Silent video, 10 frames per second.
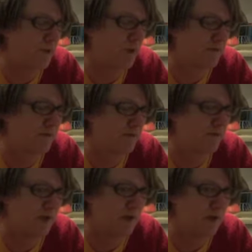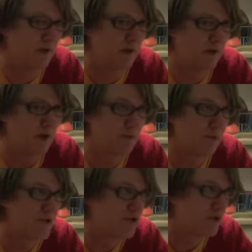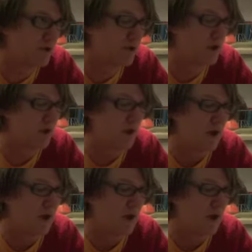because of getting permission